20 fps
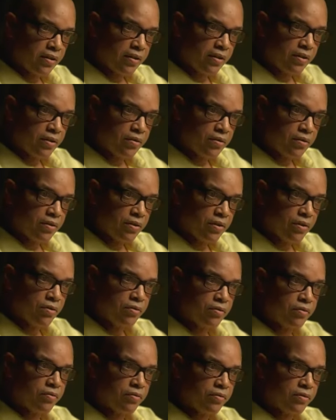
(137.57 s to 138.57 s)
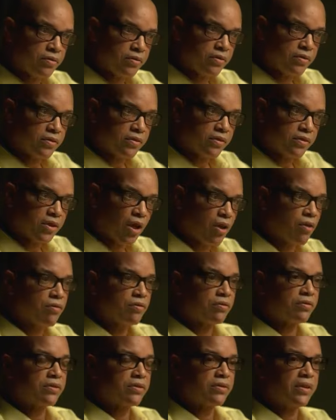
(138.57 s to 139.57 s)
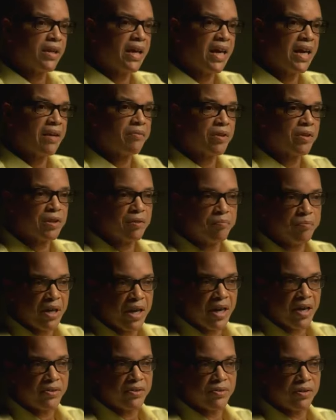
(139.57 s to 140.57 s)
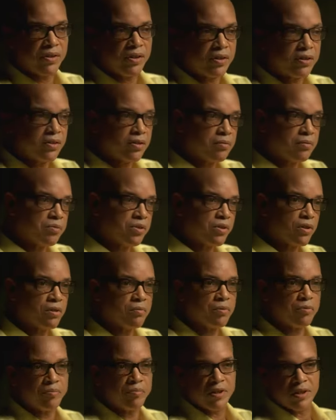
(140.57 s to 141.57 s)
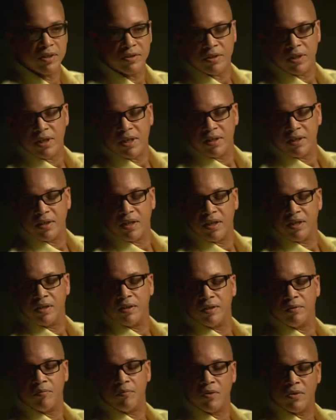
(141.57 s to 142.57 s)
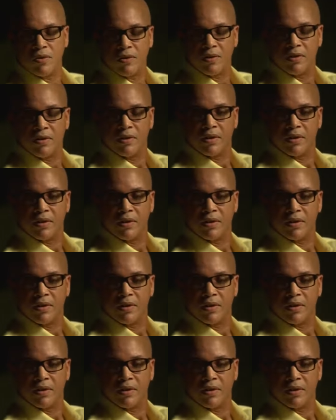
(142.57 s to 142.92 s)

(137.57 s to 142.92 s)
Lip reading: you don't have the capacity to absorb a punch like that anymore.